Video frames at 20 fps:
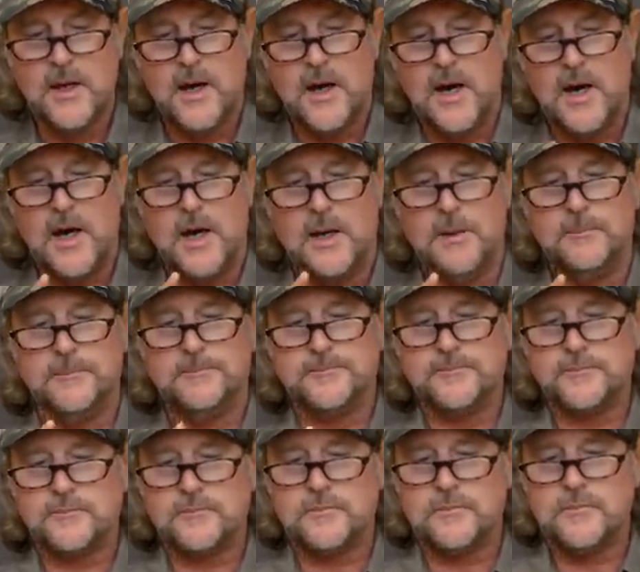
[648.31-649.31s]

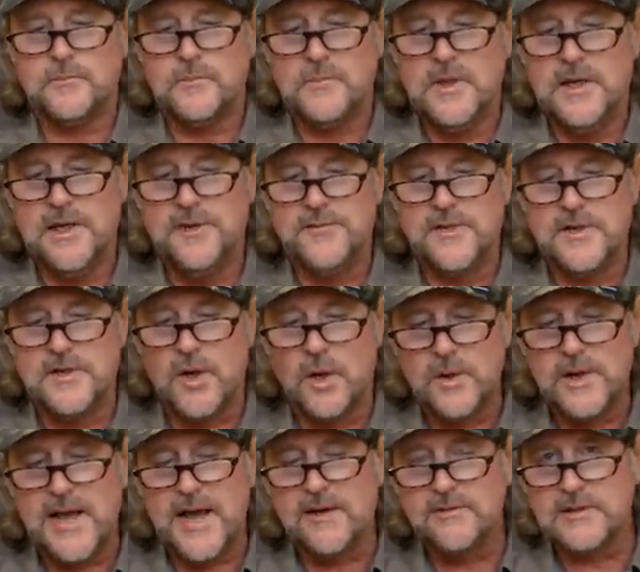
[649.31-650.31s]
if you
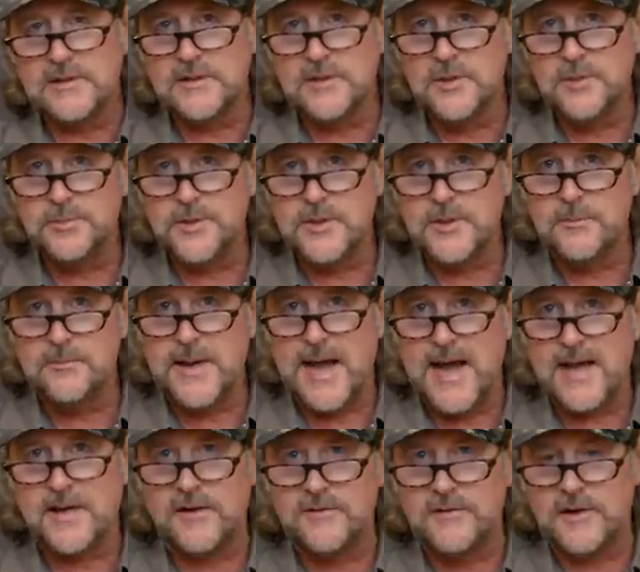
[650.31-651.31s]
don't have a loop in the
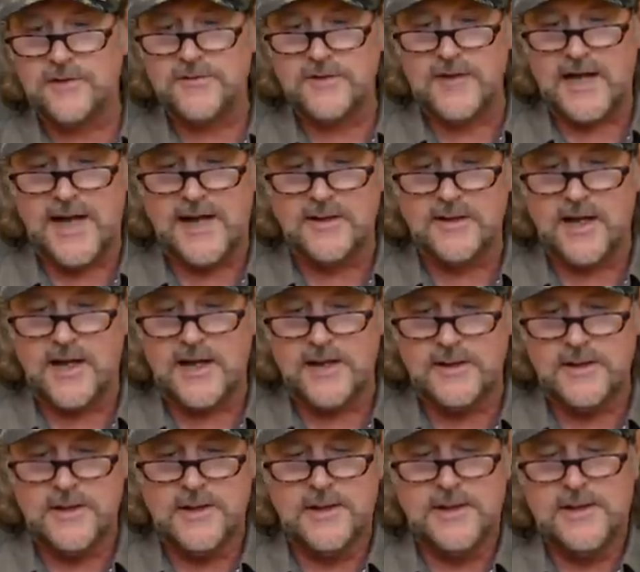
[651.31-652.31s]
back of your fly
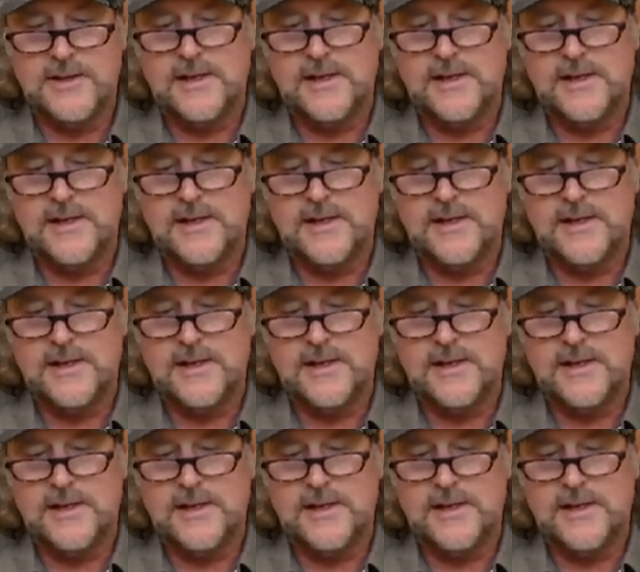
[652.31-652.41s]
line,